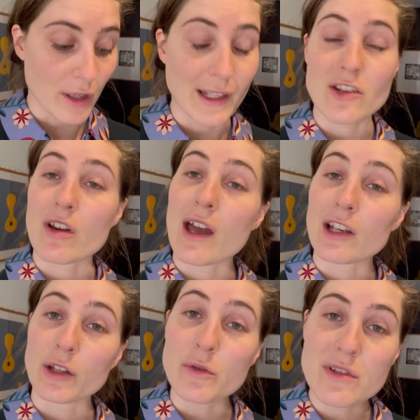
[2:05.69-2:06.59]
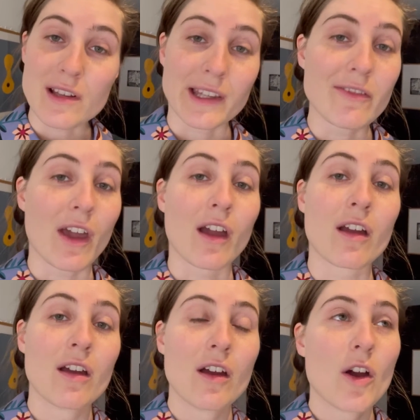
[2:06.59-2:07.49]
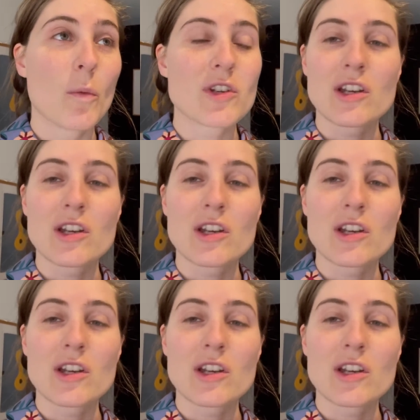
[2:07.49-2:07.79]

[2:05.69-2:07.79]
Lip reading: Leisure and Loose Living, which I